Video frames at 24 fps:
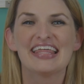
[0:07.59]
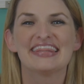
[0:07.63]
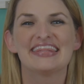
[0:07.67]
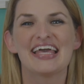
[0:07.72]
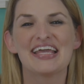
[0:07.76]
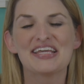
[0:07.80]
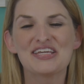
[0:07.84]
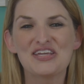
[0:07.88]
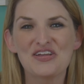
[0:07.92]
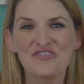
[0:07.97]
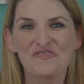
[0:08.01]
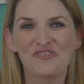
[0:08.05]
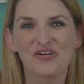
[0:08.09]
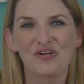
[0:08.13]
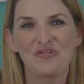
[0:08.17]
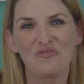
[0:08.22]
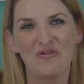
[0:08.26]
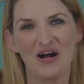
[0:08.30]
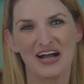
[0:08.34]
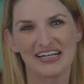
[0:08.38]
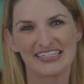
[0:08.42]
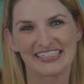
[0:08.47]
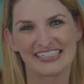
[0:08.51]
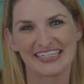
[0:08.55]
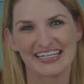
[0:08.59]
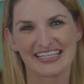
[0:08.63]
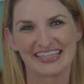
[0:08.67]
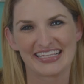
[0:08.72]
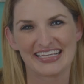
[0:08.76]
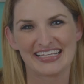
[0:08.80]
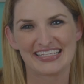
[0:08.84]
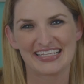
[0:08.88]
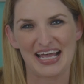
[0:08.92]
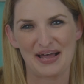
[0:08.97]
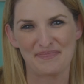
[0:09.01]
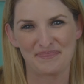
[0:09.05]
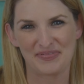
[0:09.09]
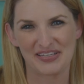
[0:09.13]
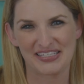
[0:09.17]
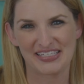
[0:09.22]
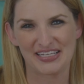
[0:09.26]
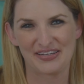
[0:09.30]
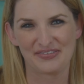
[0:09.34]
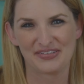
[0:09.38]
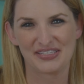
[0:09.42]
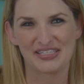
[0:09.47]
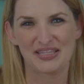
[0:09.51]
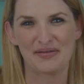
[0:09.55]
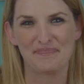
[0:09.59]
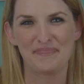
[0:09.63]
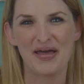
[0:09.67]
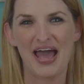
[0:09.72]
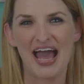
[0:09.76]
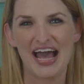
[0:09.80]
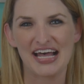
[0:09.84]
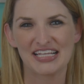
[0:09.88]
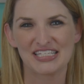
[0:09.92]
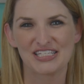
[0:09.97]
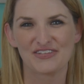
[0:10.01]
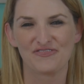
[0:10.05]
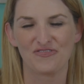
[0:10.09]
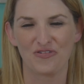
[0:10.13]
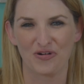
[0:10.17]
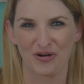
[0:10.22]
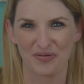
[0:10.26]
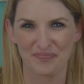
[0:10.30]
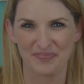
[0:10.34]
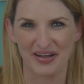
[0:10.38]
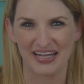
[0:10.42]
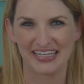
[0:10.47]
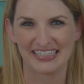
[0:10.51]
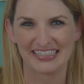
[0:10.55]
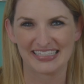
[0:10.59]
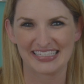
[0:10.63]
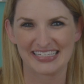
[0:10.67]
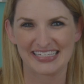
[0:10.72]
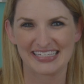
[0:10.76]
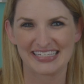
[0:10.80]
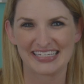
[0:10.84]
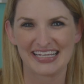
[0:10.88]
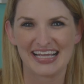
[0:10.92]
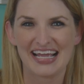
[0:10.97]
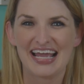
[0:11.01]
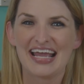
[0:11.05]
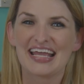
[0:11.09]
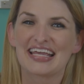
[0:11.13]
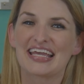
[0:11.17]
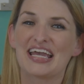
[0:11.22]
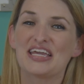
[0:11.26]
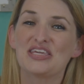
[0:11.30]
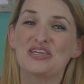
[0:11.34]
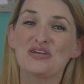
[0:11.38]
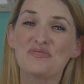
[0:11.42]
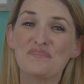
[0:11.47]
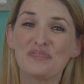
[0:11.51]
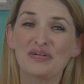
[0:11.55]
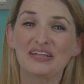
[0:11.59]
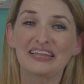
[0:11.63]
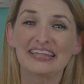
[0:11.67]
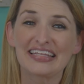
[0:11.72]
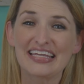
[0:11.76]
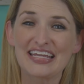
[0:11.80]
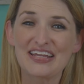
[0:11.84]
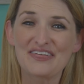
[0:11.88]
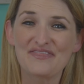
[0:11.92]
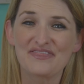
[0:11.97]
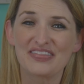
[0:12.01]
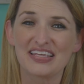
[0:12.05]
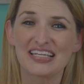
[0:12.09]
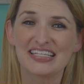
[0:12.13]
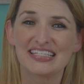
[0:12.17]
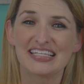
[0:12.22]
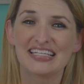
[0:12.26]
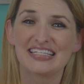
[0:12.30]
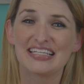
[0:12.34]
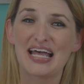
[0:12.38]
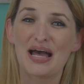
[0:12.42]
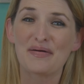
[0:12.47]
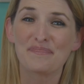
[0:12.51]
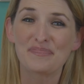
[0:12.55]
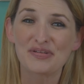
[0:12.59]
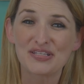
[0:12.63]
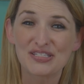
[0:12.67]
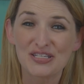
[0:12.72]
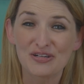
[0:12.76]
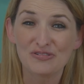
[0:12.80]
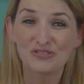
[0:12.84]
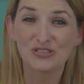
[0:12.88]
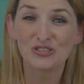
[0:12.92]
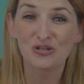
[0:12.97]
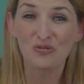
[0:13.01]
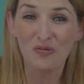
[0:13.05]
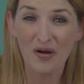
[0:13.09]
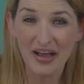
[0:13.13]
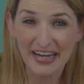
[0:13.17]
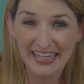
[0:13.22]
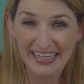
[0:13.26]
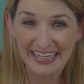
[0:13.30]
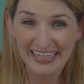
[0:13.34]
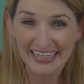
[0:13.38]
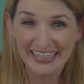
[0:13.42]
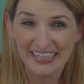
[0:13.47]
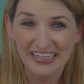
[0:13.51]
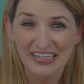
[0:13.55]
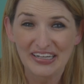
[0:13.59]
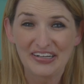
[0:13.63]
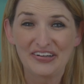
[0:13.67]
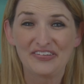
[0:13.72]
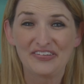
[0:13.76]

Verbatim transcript: Thank you for watching these episodes the past 4 months. Can you believe this is episode 20?